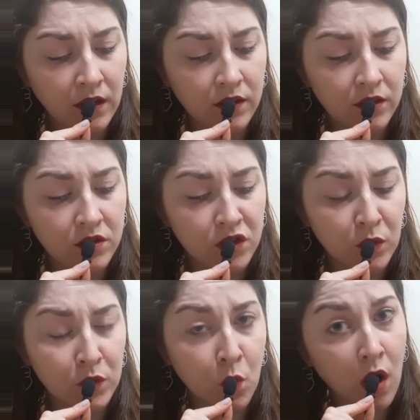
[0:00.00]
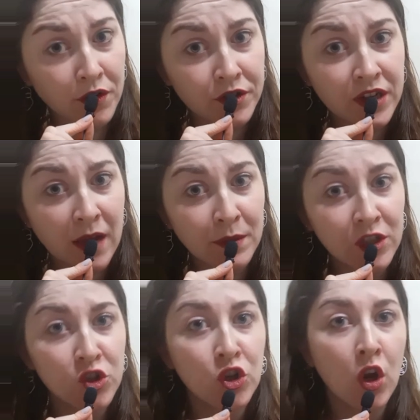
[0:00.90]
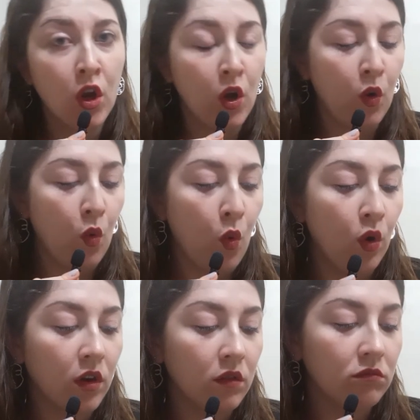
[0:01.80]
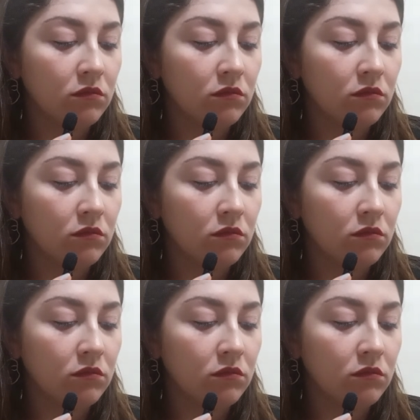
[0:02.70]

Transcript: to do with water damage or